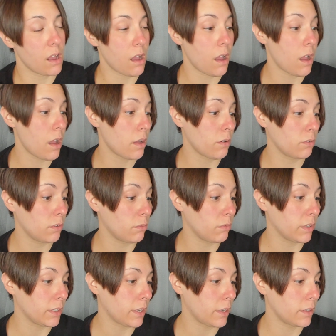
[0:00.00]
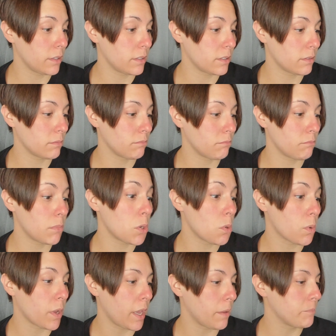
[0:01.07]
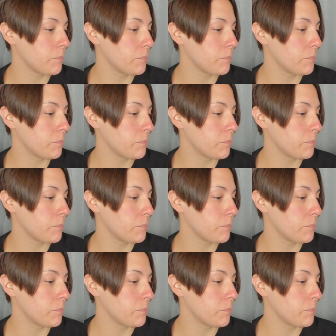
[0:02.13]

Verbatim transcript: I don't know what that is but okay.